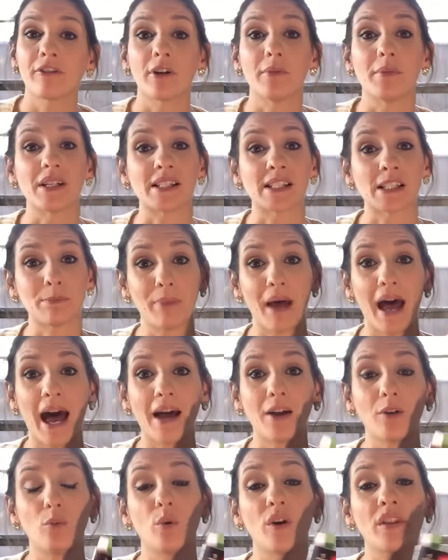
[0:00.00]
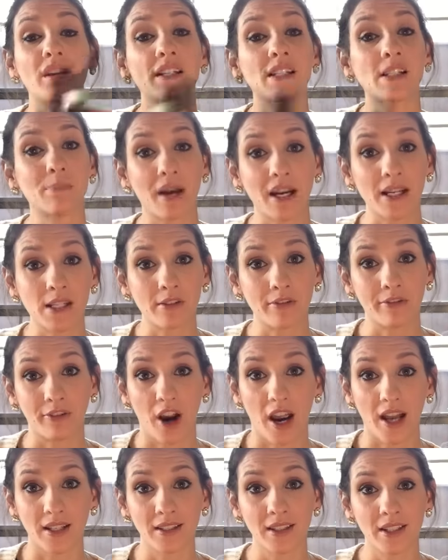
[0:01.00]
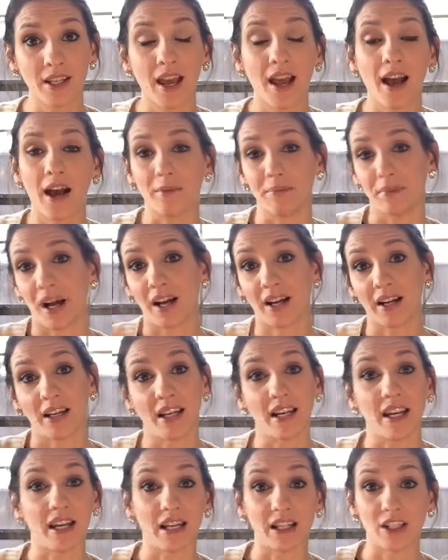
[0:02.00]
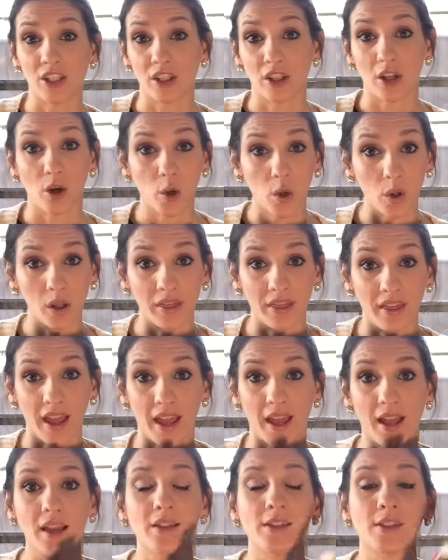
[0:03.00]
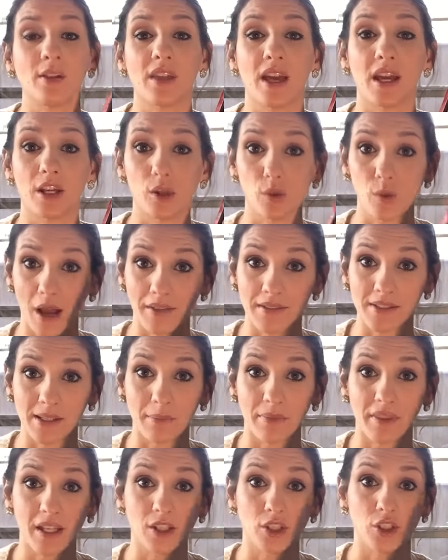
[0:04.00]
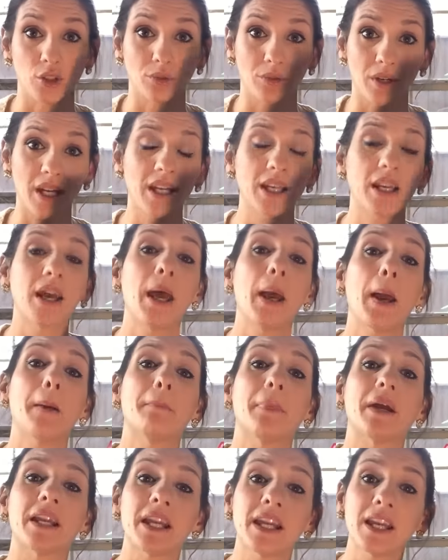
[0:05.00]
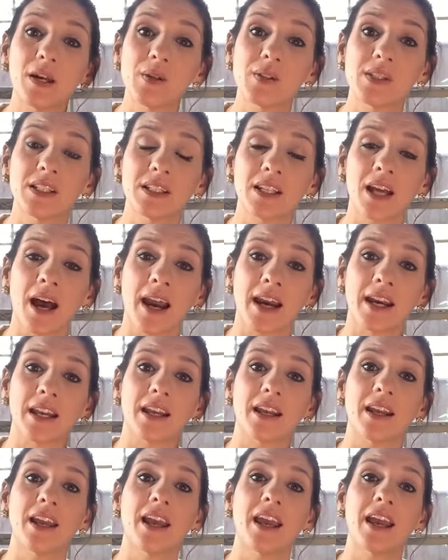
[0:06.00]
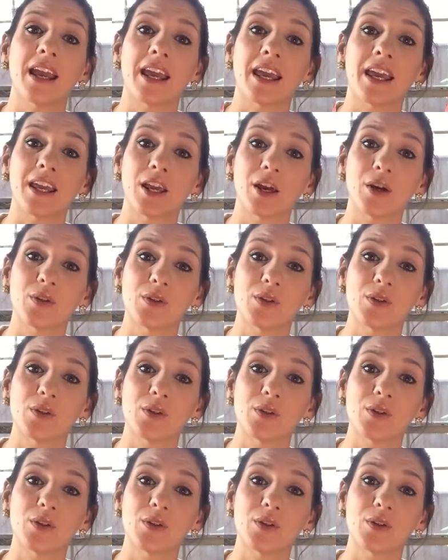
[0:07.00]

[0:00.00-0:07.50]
from a spat with his best friend. I'm not going to get into the whole thing so that you have something to read, but he goes into hiding. He